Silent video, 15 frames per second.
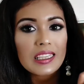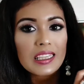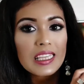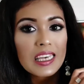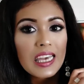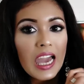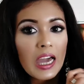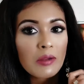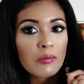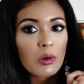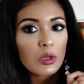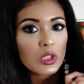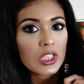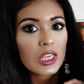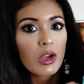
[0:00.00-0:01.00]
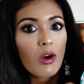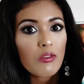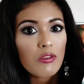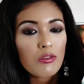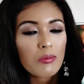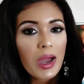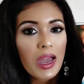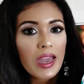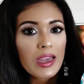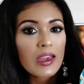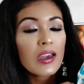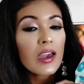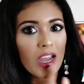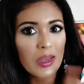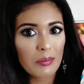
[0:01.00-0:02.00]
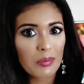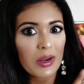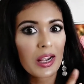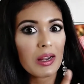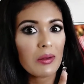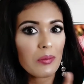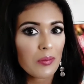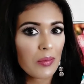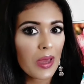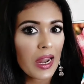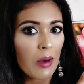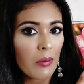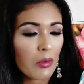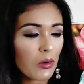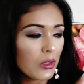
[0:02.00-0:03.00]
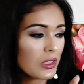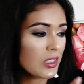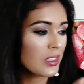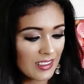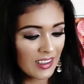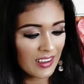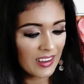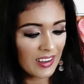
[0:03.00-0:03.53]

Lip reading: the unboxing of my April Bellabox.